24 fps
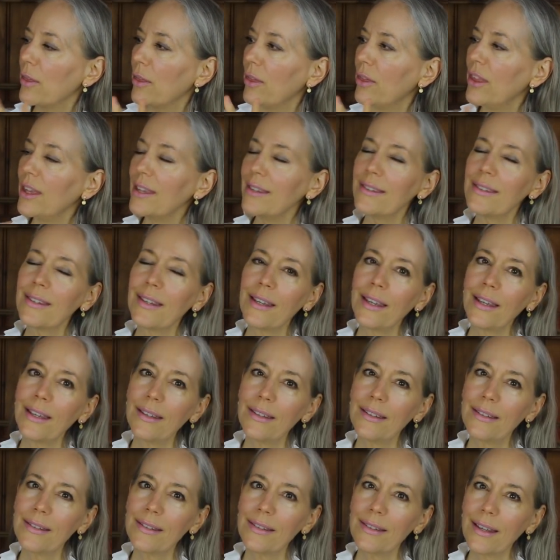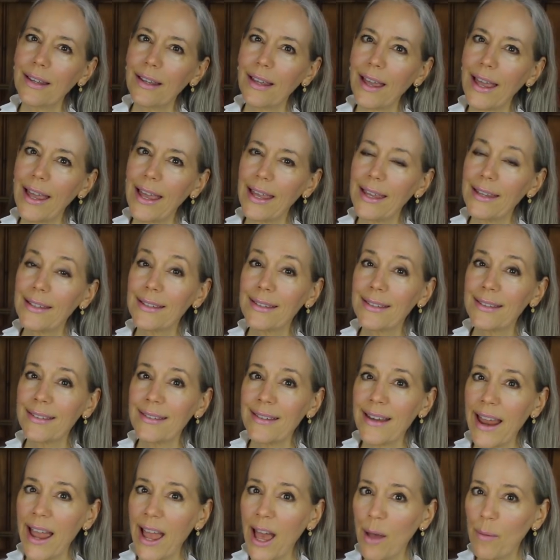This is a
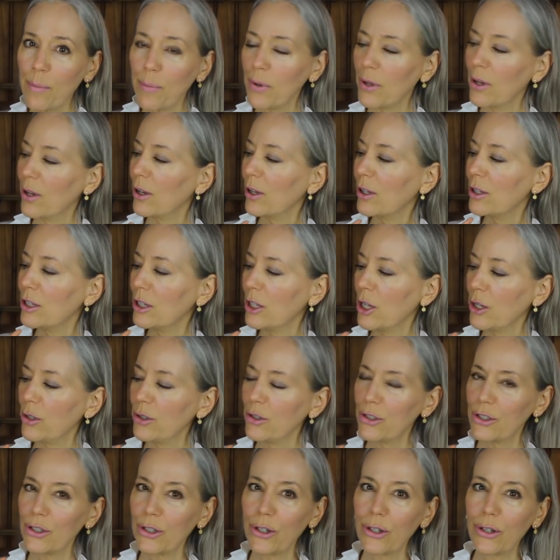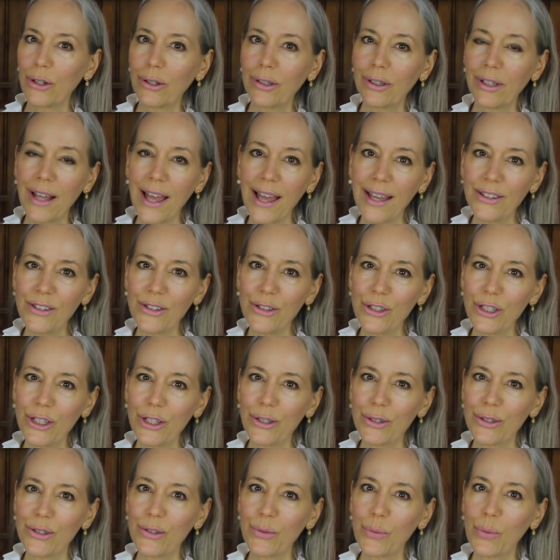snap closure. Last
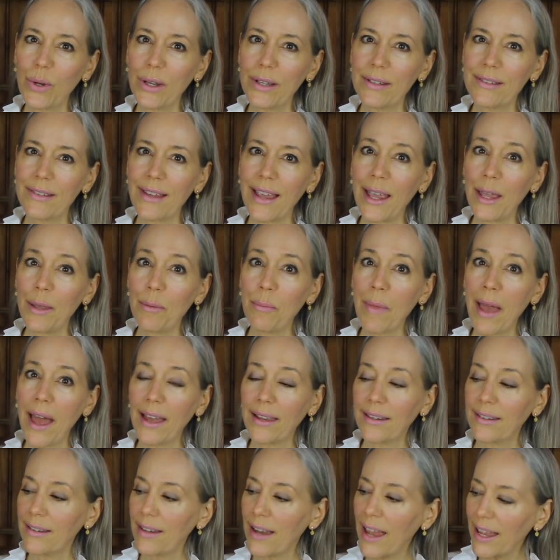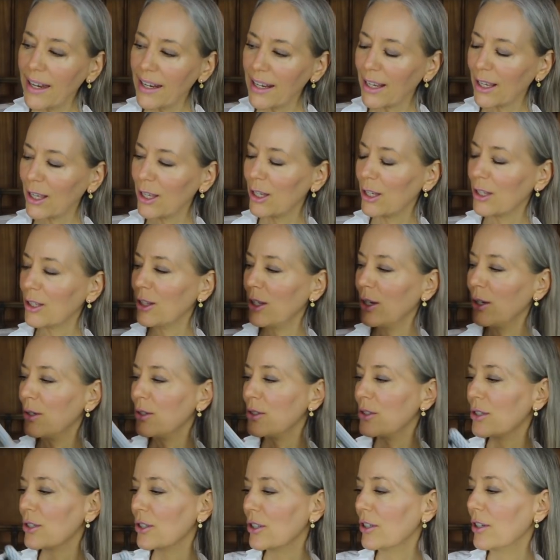year's was a magnetic
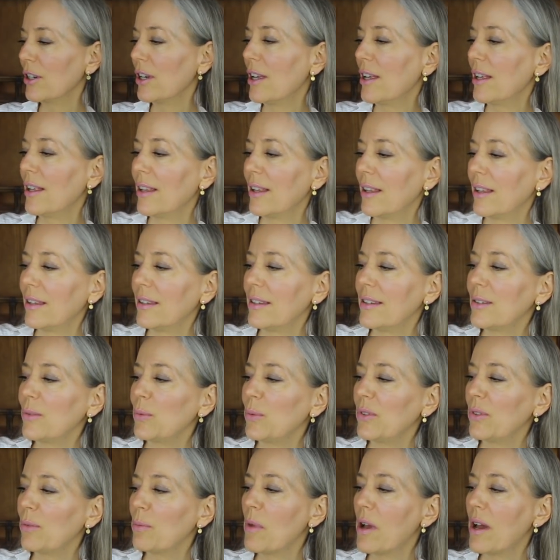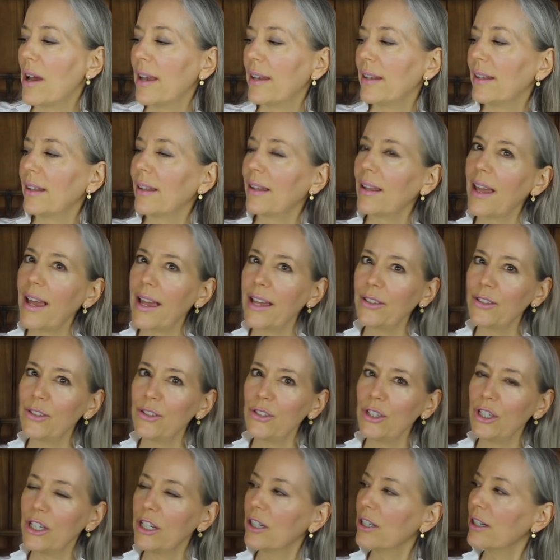closure. This was mine
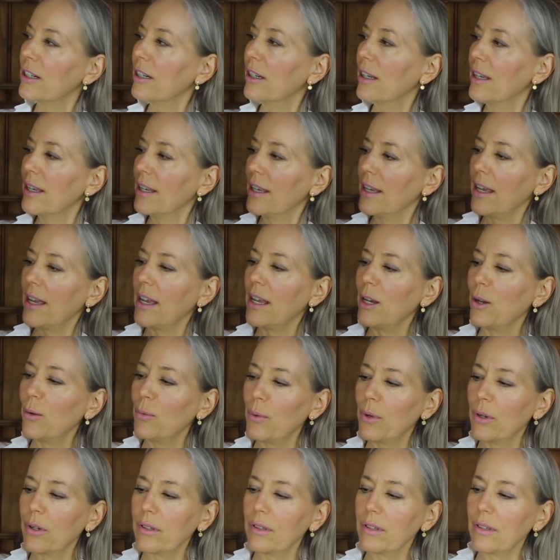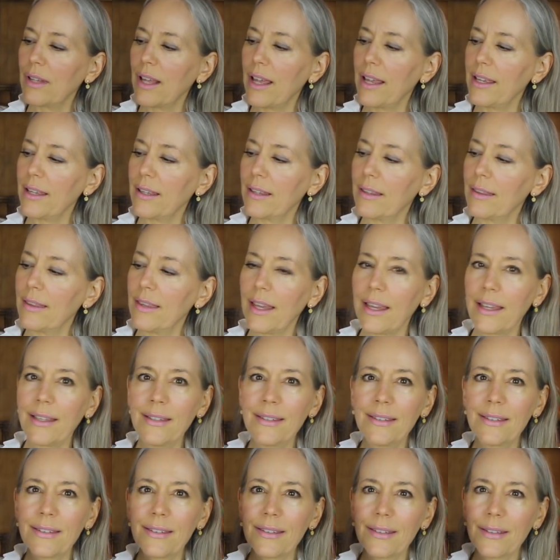last year, and it worked like
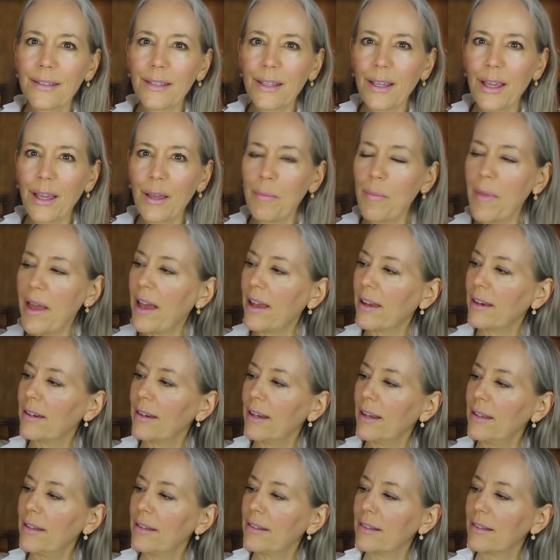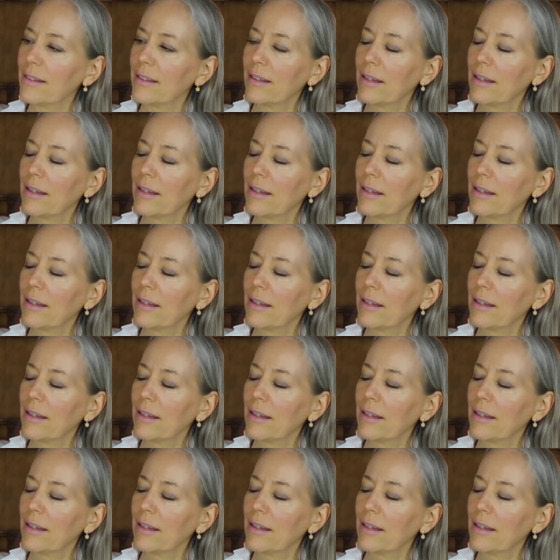this, a magnet.